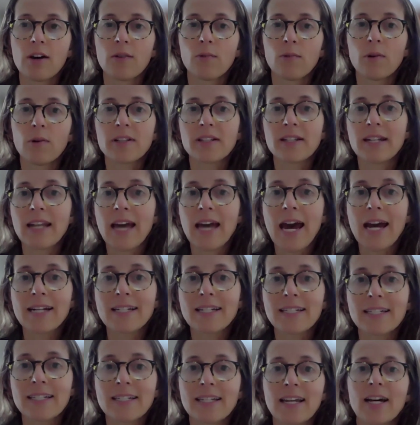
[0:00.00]
was
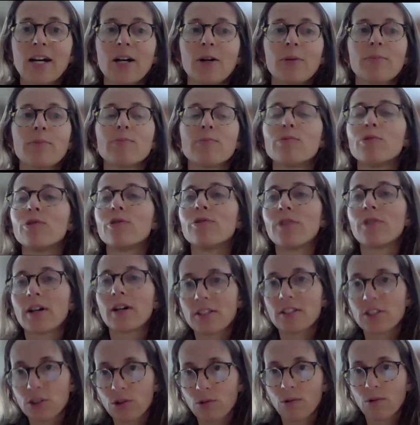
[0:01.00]
enacted to help move
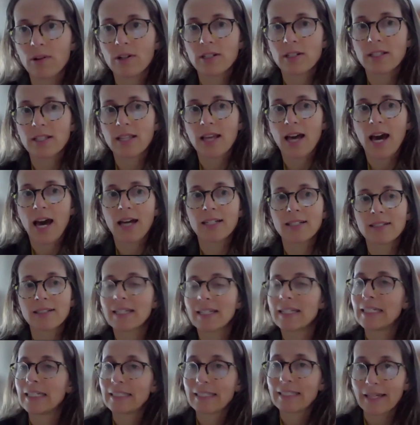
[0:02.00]
us towards that
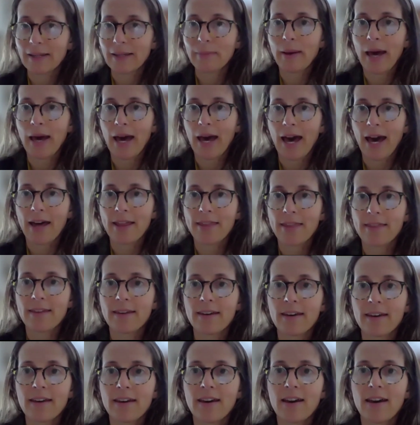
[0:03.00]
healing
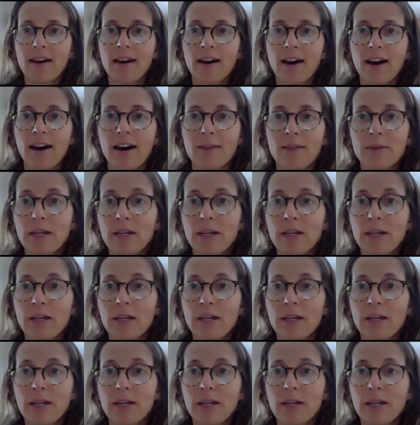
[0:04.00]
path.